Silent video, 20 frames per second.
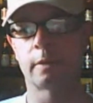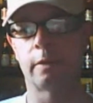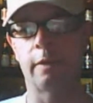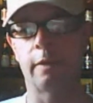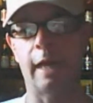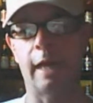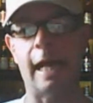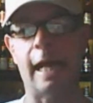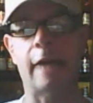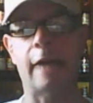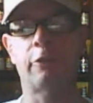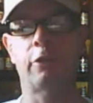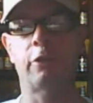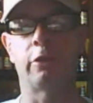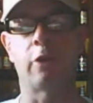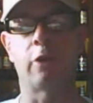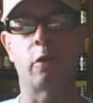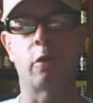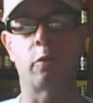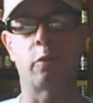they actually
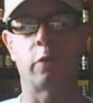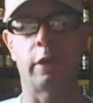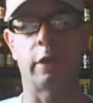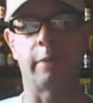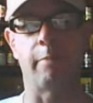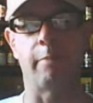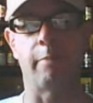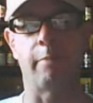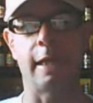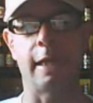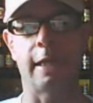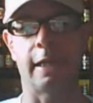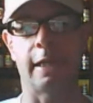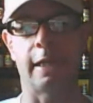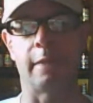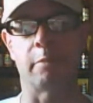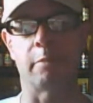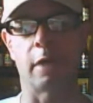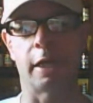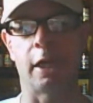don't really make any
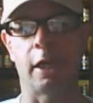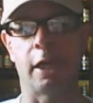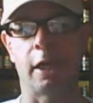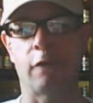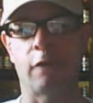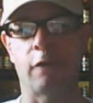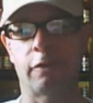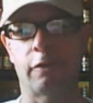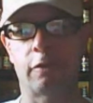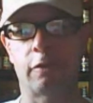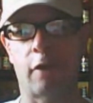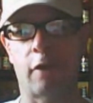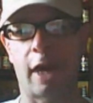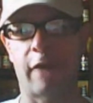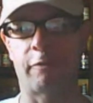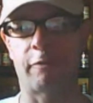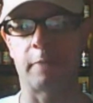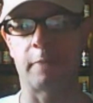money off of craft